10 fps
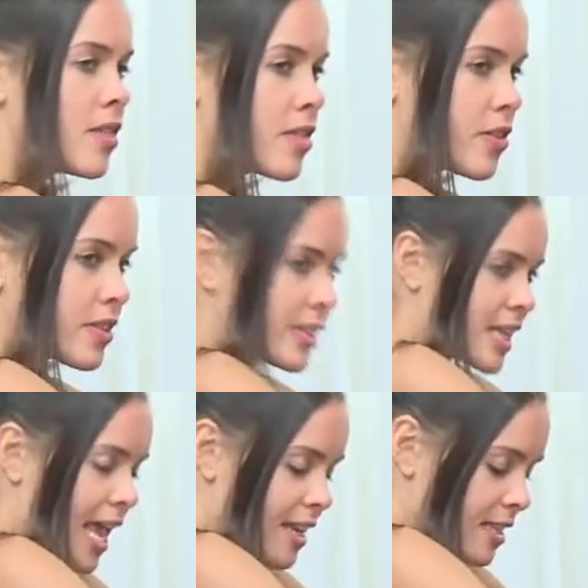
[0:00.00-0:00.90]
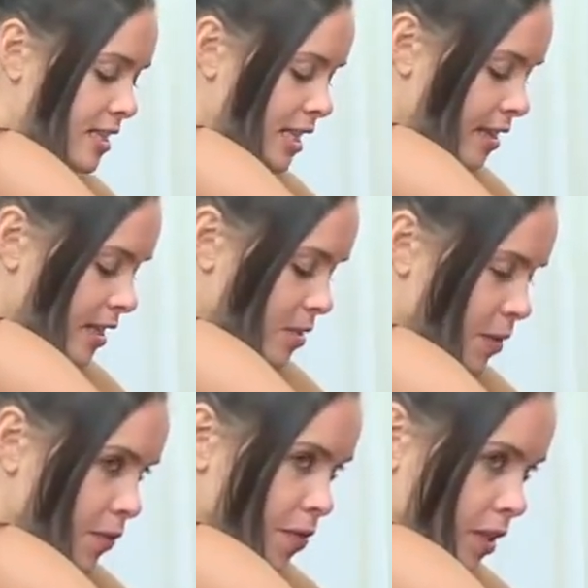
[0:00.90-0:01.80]
There's a tendency in this
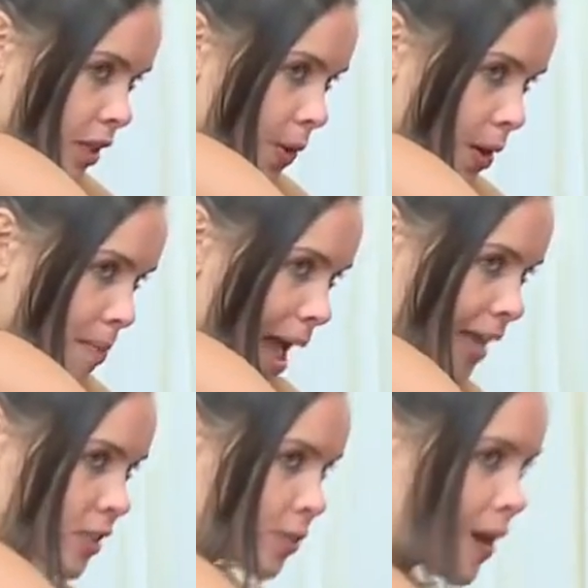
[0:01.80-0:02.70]
one for the lower back to